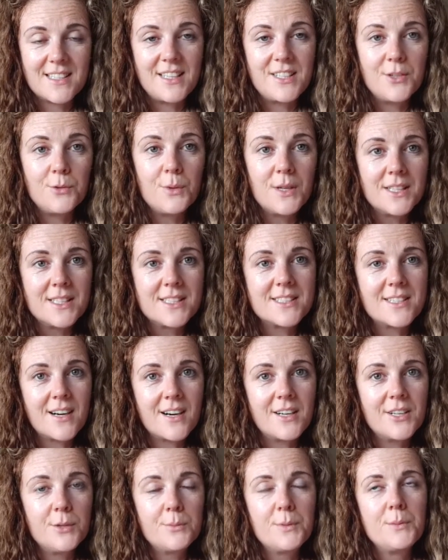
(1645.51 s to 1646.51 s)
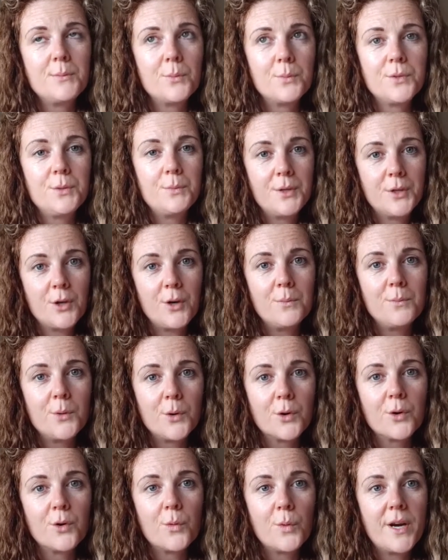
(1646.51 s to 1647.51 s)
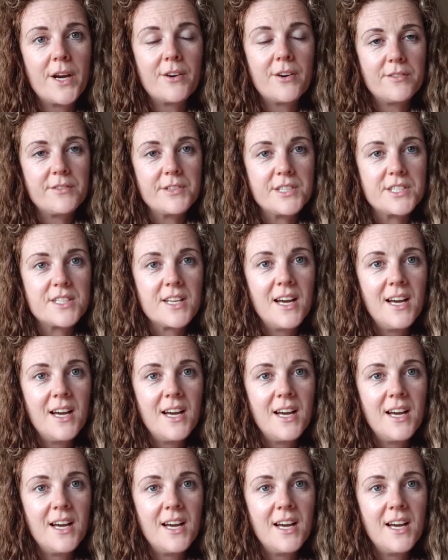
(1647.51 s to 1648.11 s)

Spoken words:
And you'll become more aware of it